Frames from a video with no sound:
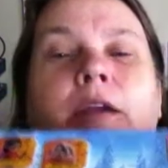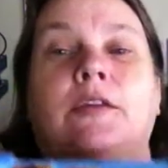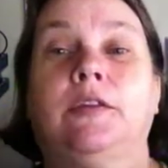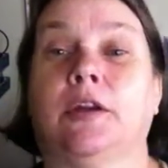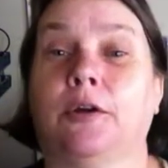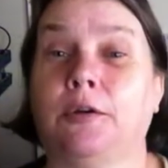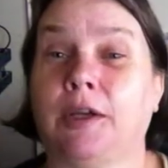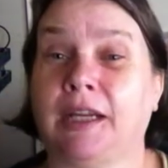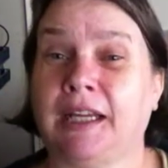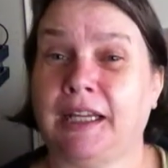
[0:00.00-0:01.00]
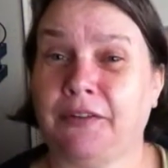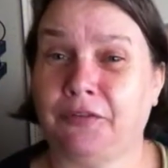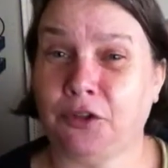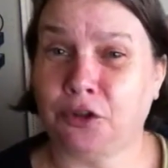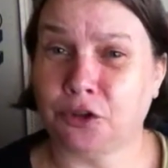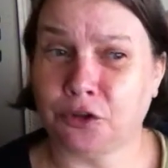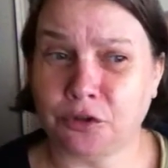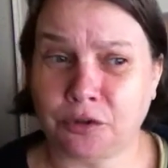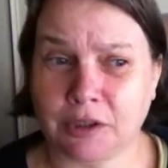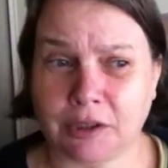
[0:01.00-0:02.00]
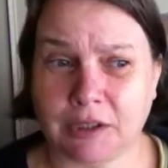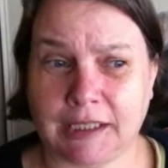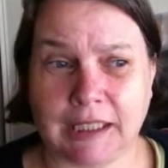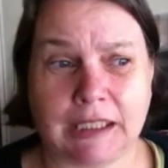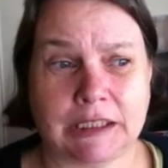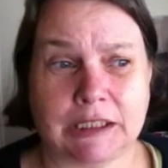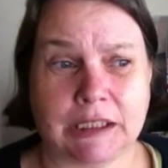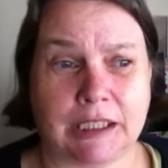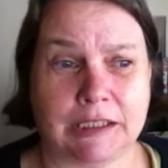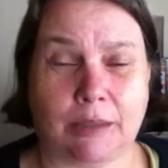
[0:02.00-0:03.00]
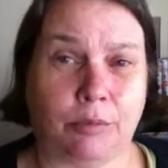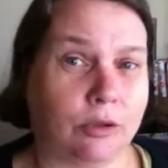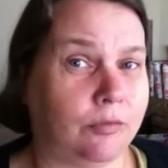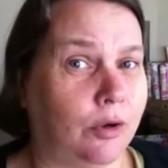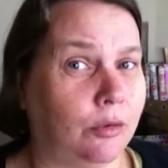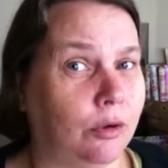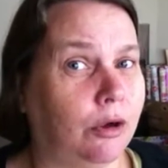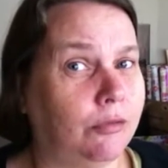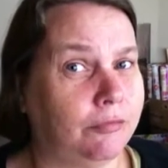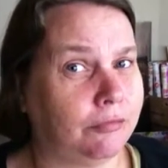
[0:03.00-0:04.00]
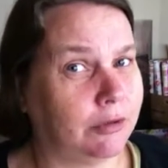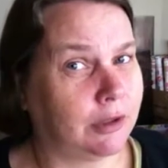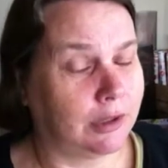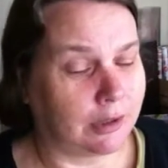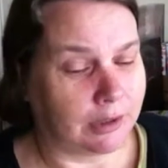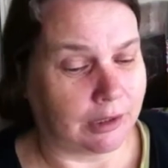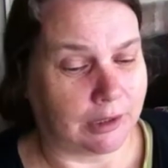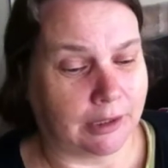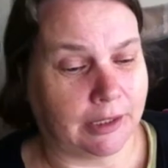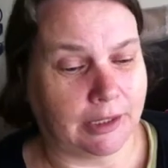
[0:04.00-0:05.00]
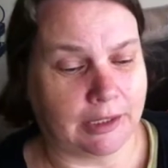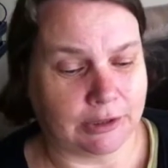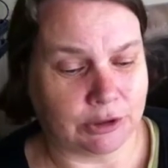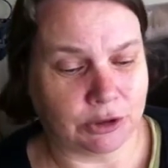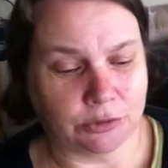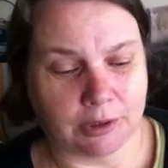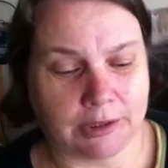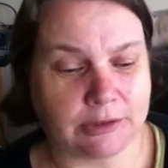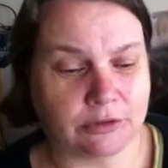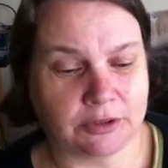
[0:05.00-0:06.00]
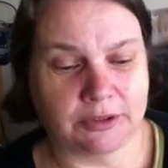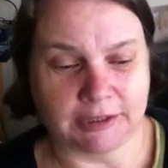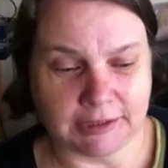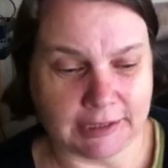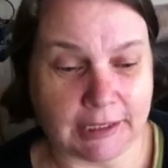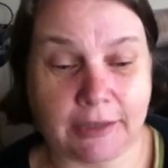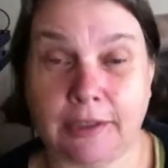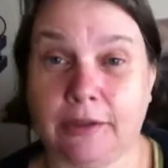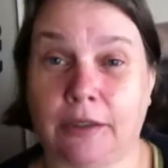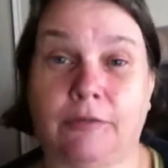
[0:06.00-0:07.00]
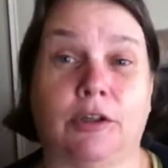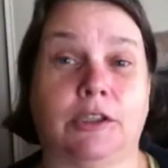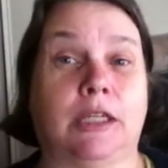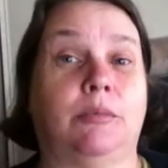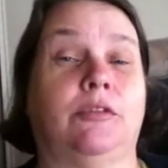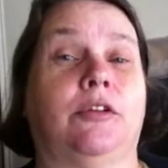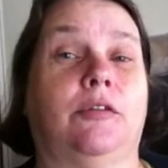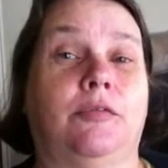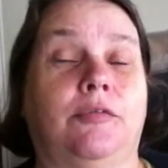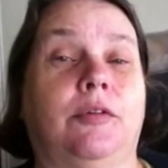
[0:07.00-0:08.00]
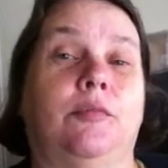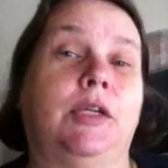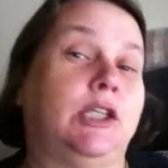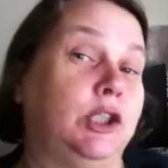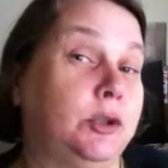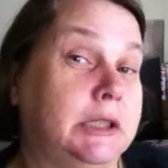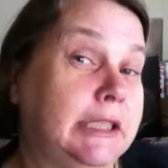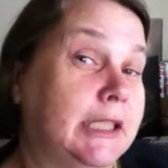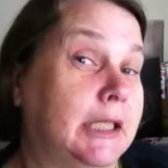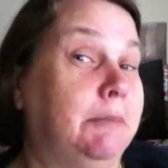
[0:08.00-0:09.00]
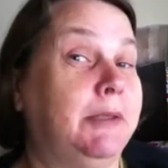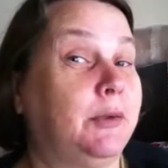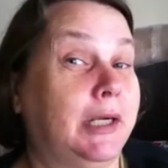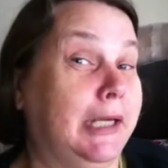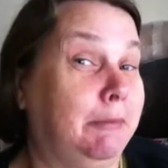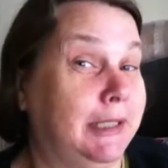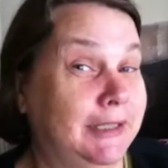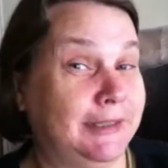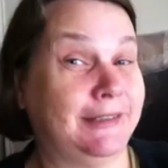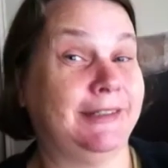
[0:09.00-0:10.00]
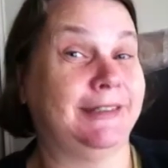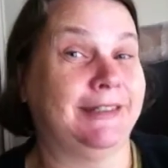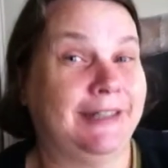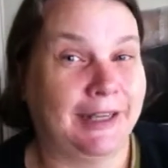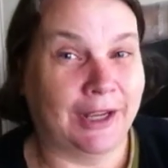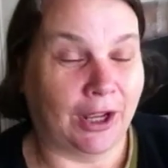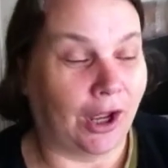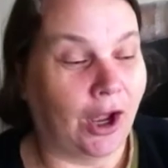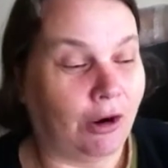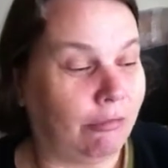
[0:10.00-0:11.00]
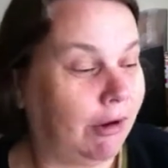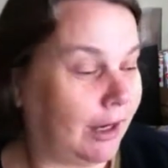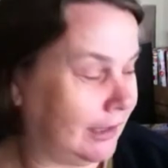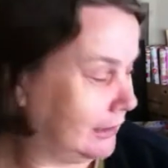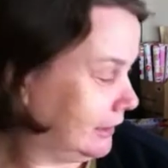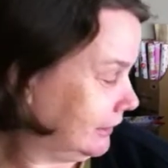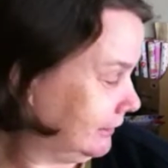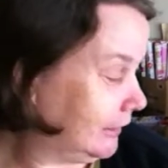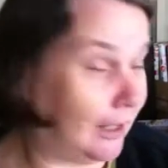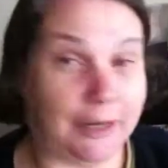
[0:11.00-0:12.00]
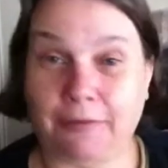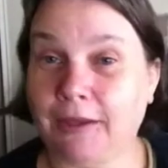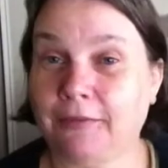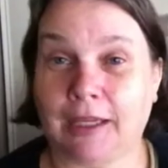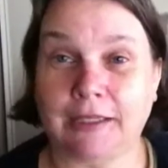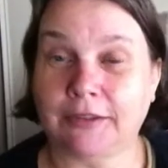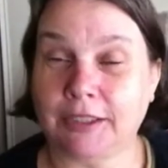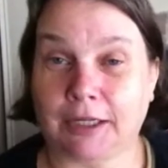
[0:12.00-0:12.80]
So if you do get a double of Olaf and you are interested in anything that I've got doubles of, if we could do a deal, I'd be quite happy. Right, I think that is it.